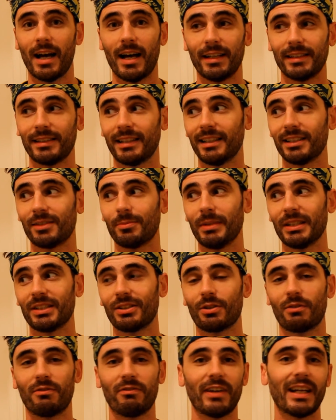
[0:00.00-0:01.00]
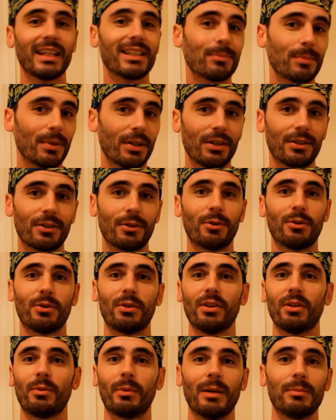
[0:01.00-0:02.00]
send us a message on Facebook or on
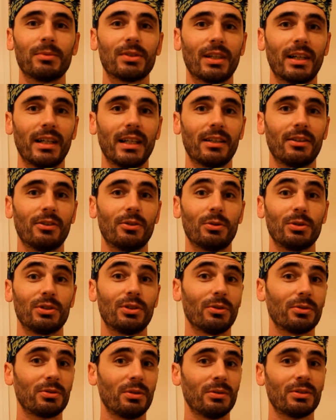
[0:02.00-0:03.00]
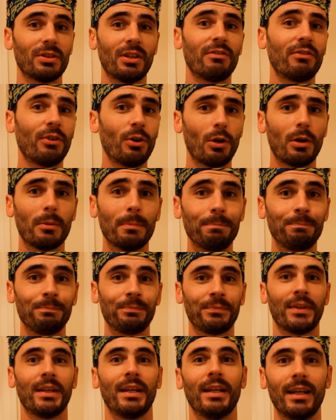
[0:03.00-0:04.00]
the website, or talk to us on the forum.
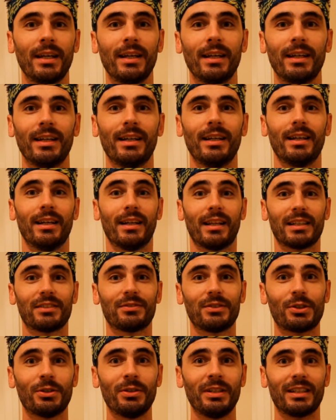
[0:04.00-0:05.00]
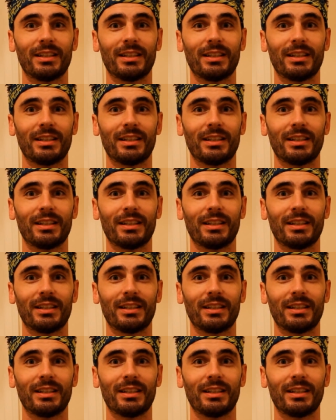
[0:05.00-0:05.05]
Thanks for joining